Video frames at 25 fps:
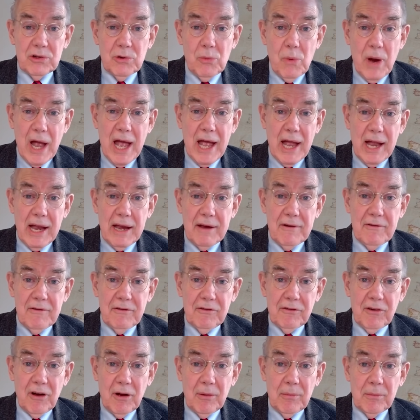away
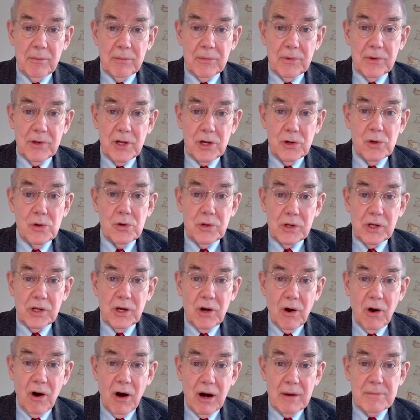from the
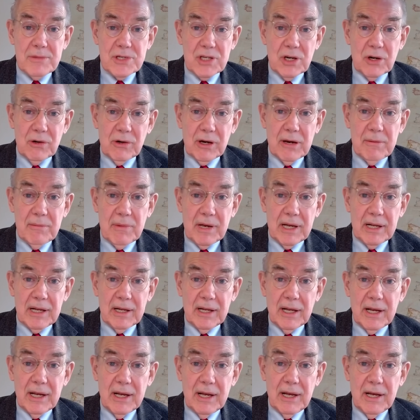nuclear arms agreement
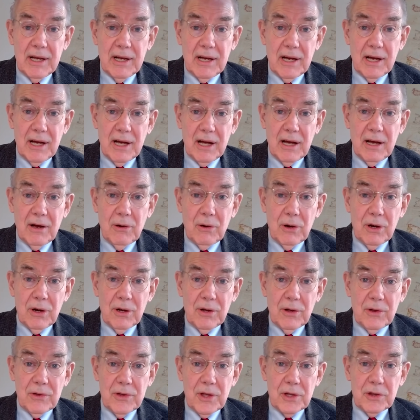
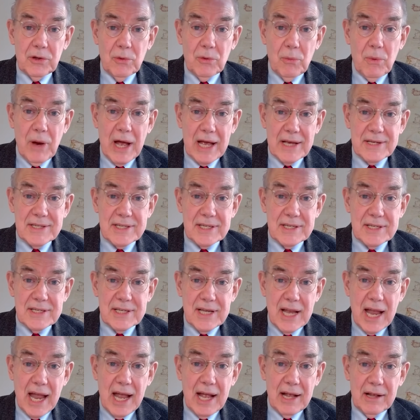that the
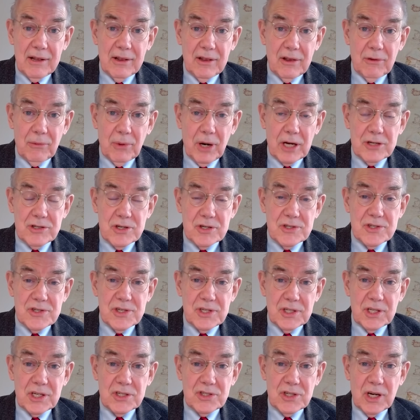West and the Russians
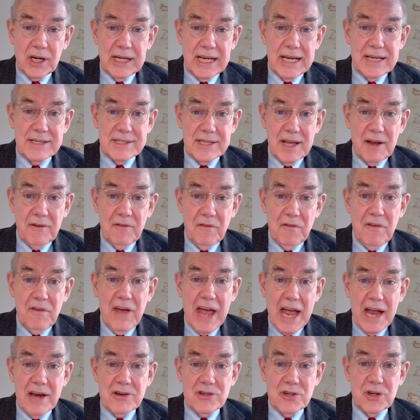and the Chinese had
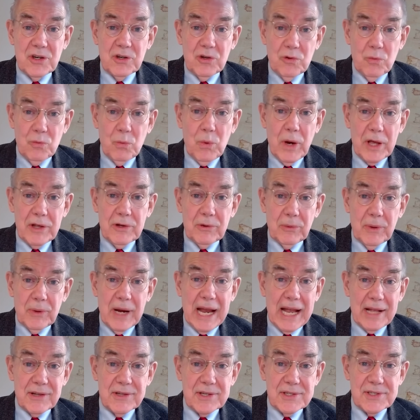fashioned with
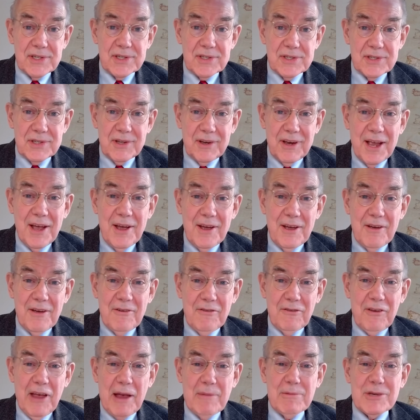Iran. This is the
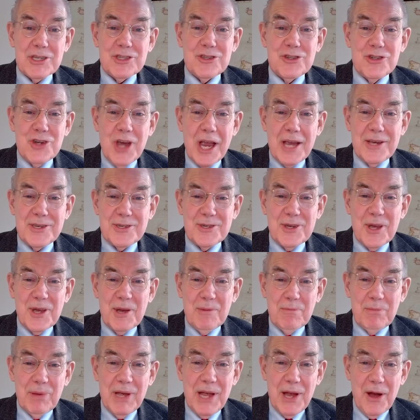famous
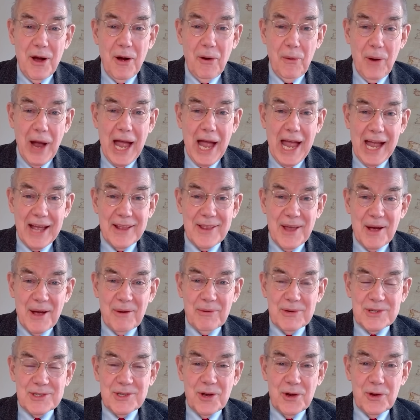JCPOA. That
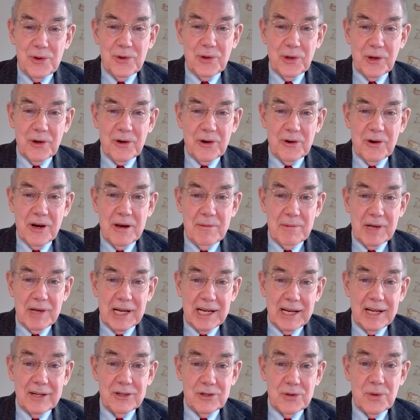was the nuclear
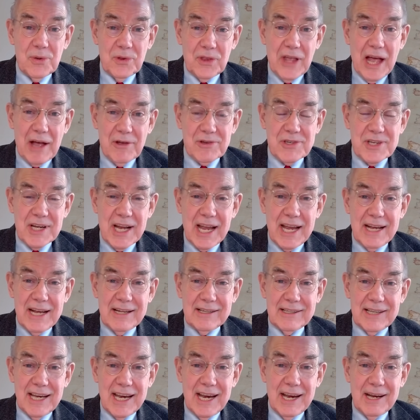agreement. In
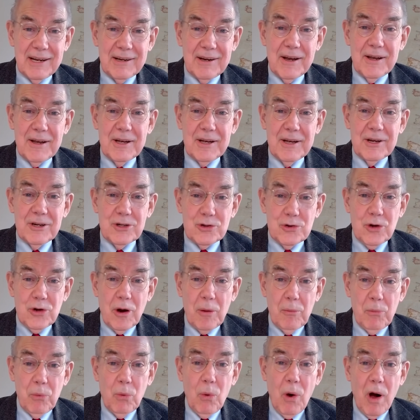2018,
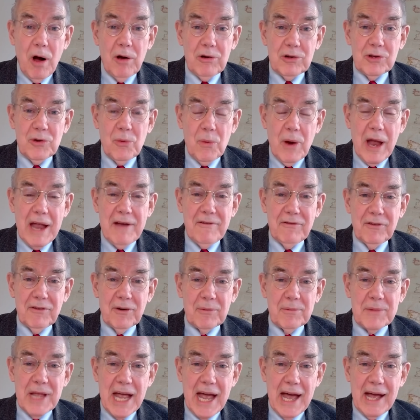Trump walked away
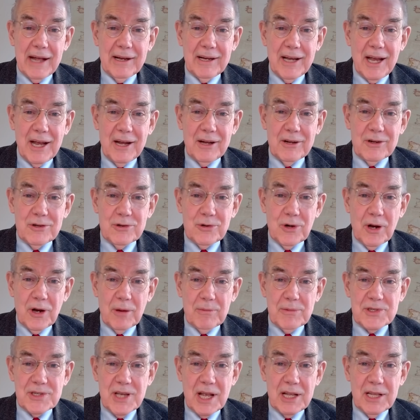from that, and
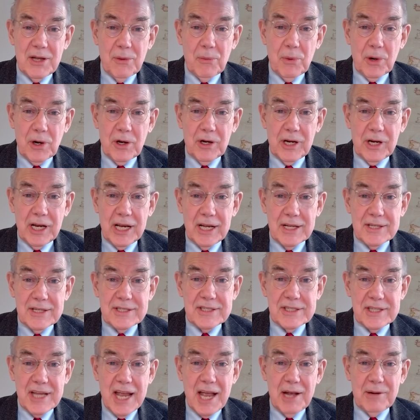Trump said that we're going to
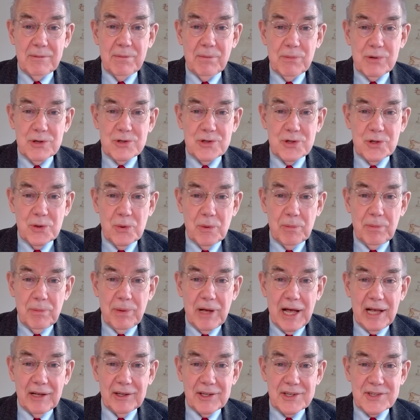instead pursue a
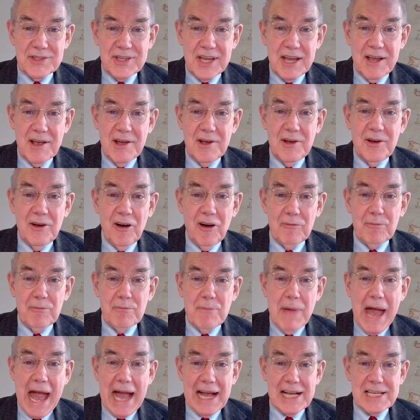policy of
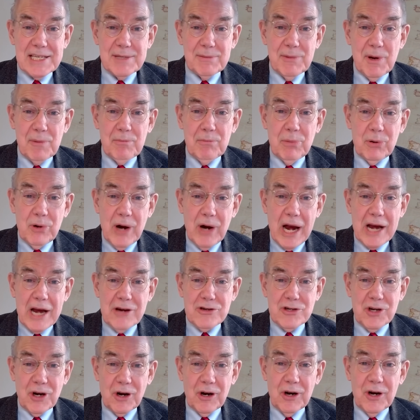maximum
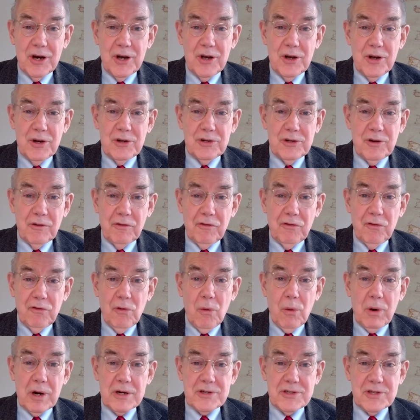pressure to
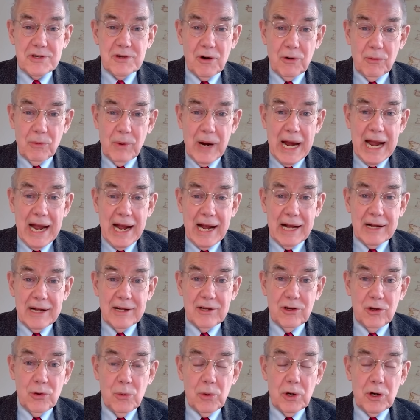force
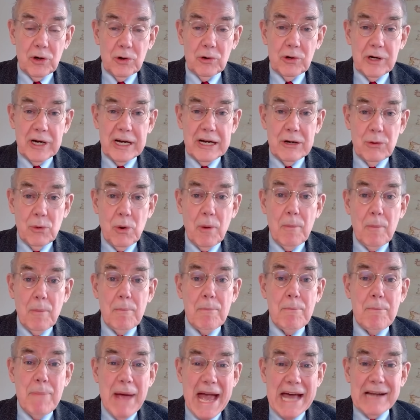Iran to agree to a
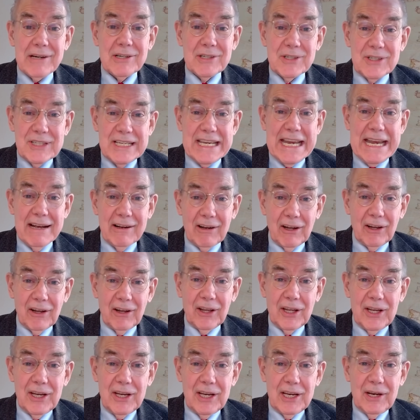better
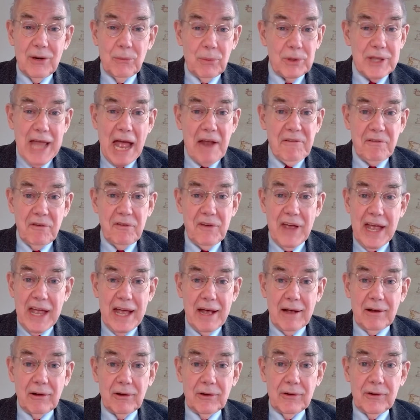deal. Well, that
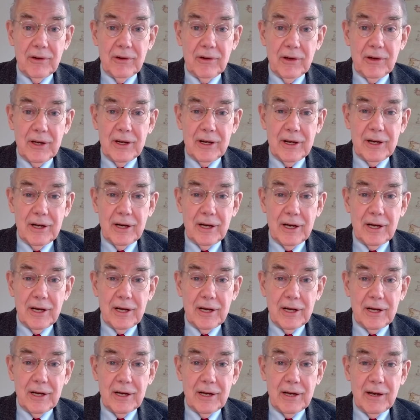failed.
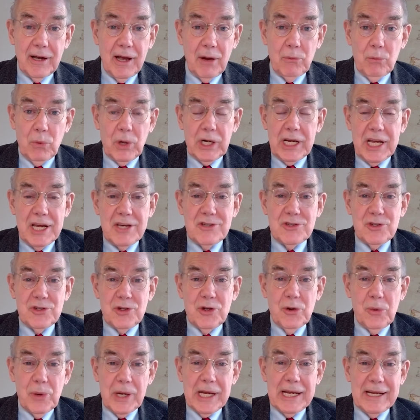And what he's
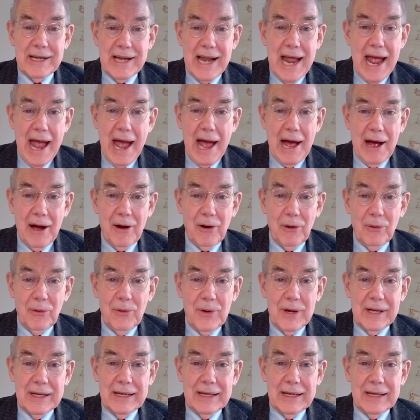doing now